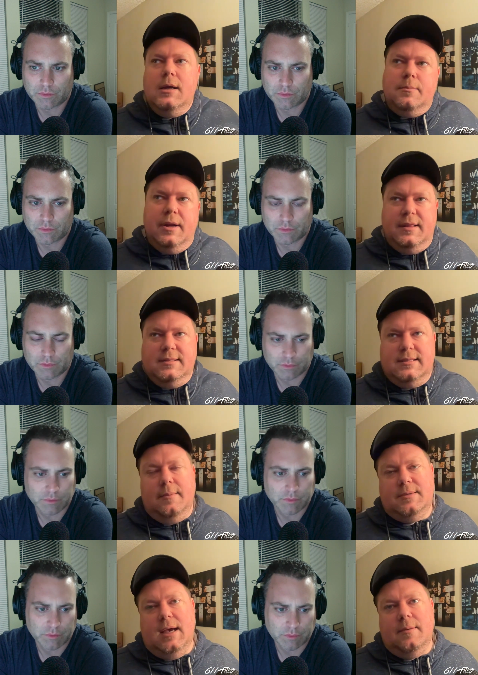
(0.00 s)
Speaker 1: but at the
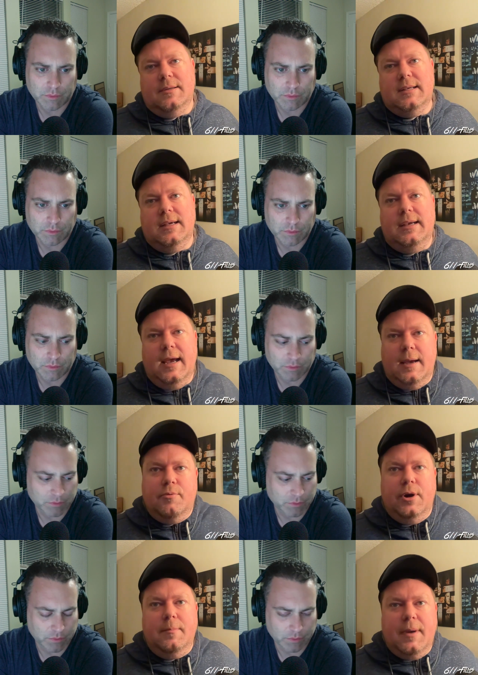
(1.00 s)
same time, it's like yeah,
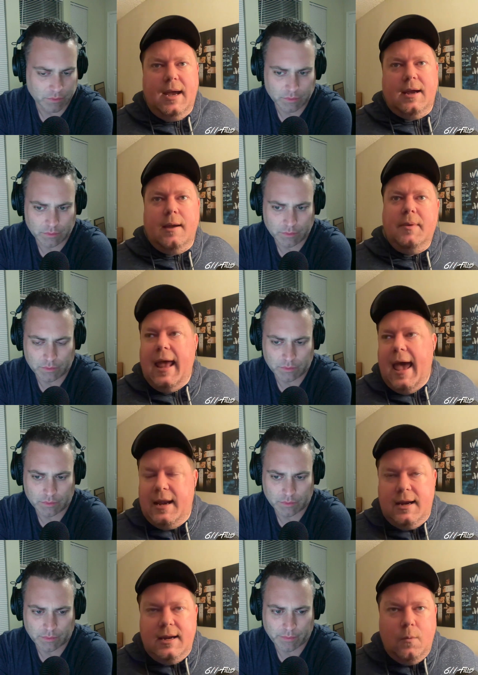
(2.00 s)
bring back. I mean,
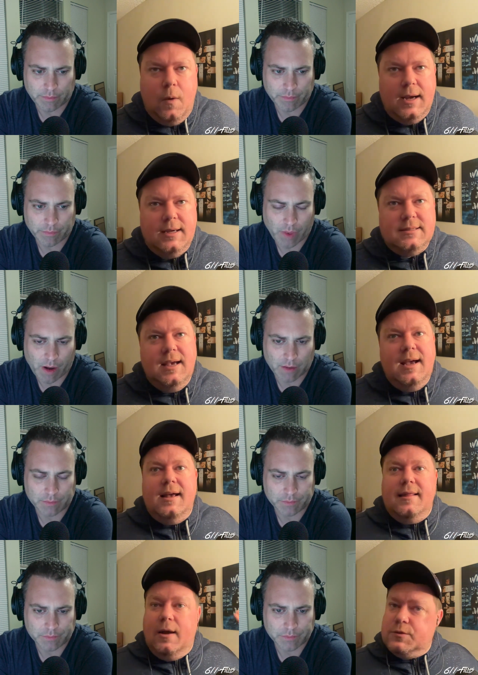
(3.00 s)
editing wise,
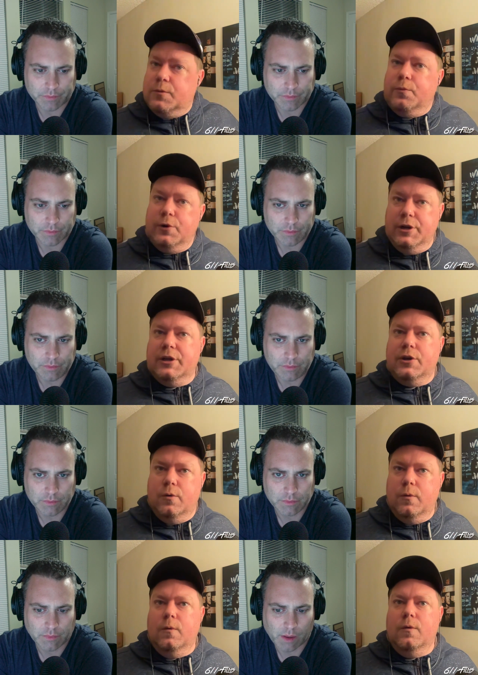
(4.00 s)
that was a really
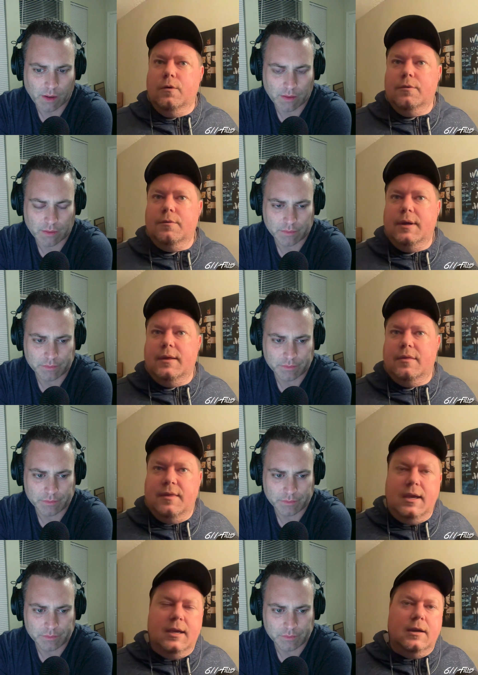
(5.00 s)
cool like
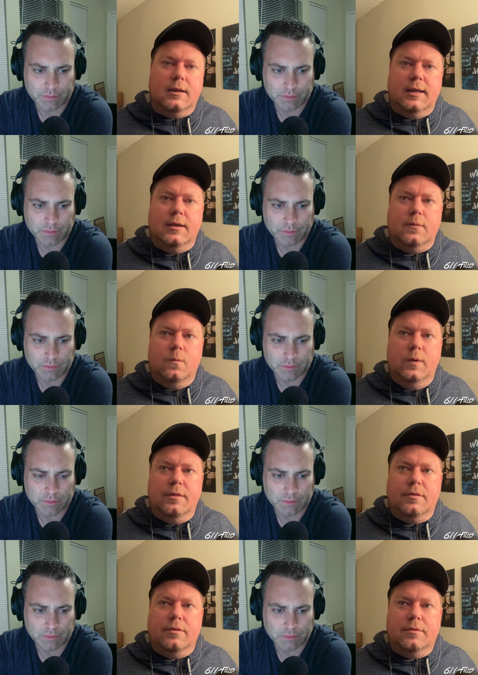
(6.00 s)
thing. Like
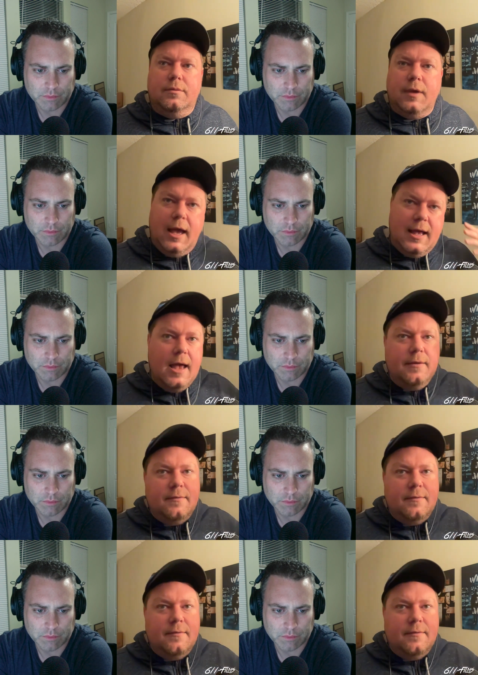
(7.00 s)
with I, I,